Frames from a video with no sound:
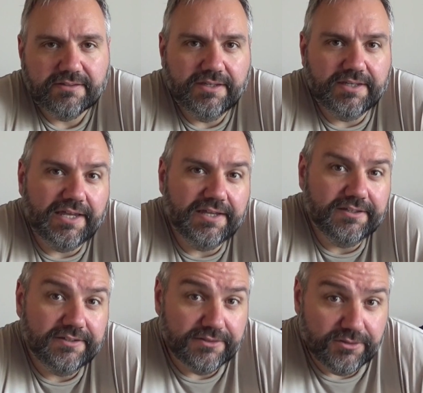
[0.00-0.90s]
Hey
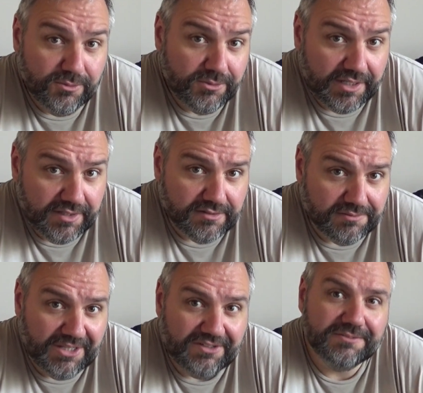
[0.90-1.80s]
gang, you can't
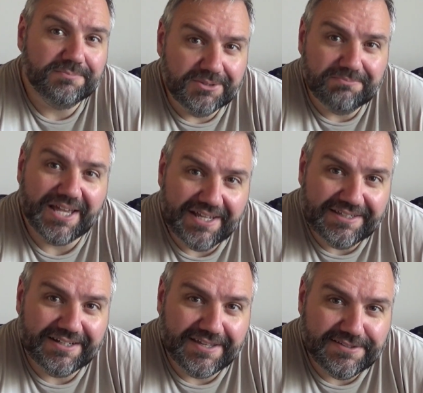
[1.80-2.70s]
smell it, but man,
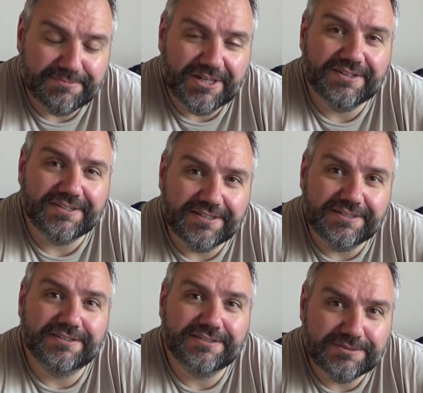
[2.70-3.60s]
can I smell it,
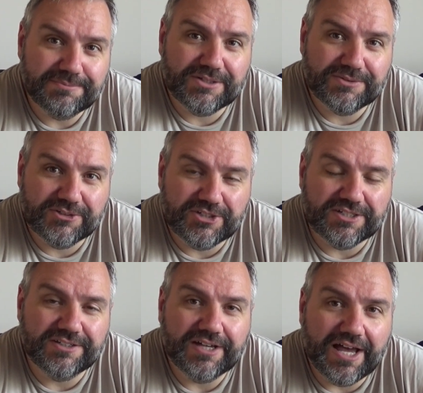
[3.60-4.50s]
and it smells
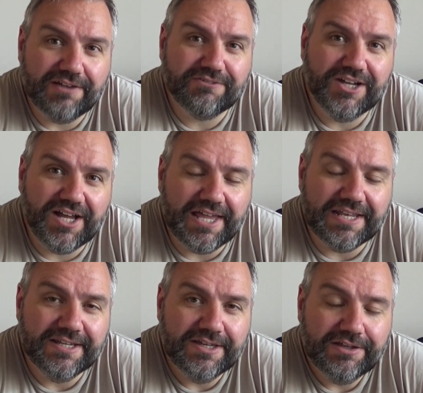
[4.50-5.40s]
good. I've got
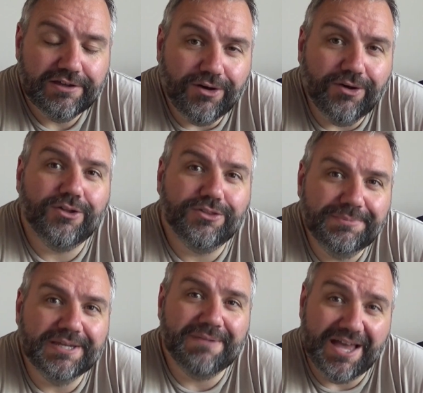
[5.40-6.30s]
all the
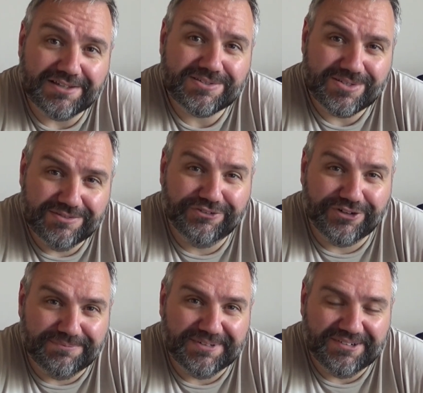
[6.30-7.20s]
Big Macs in
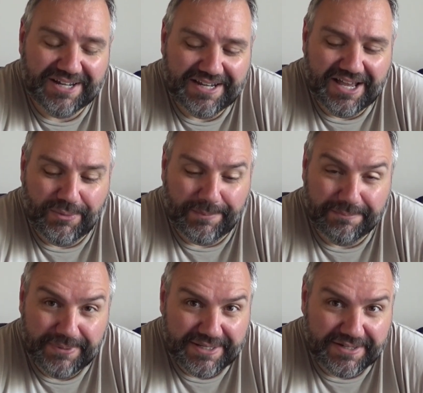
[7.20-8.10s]
front of me right now
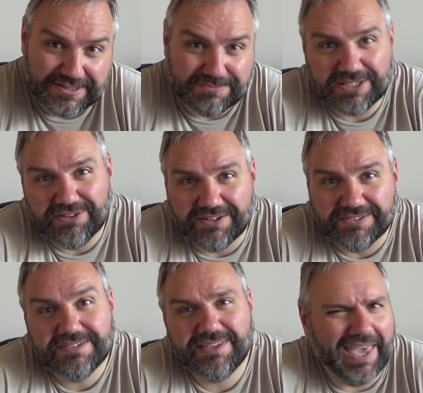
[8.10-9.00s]
because
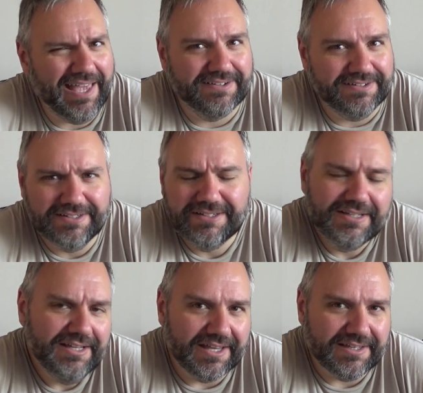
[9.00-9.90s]
McDonald's Canada,
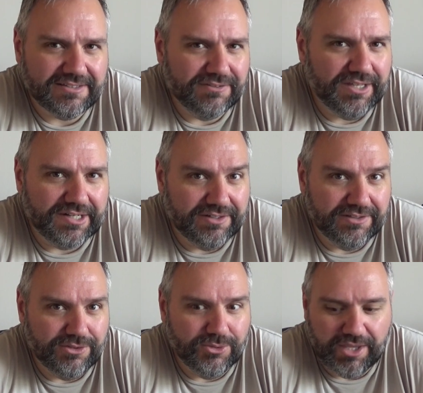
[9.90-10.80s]
I guess they've done it
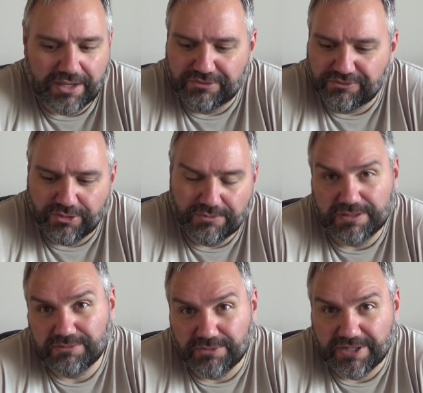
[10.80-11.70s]
in the UK before,
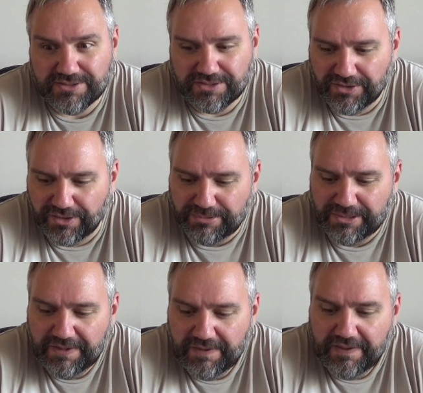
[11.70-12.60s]
maybe the rest of Europe,
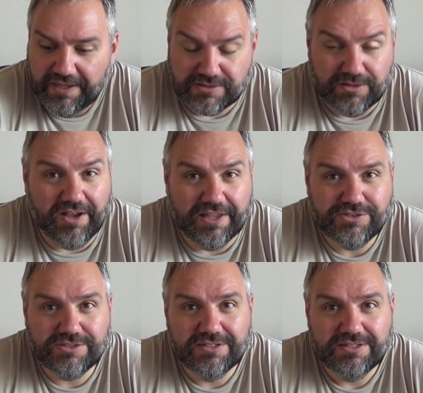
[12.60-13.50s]
has
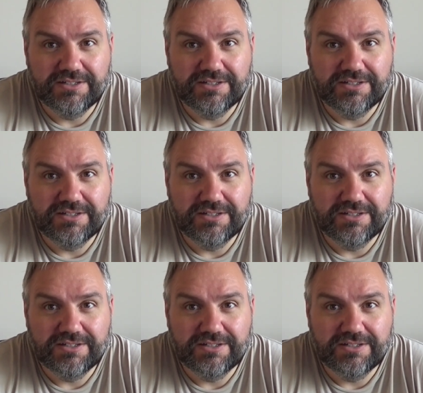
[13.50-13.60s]
launched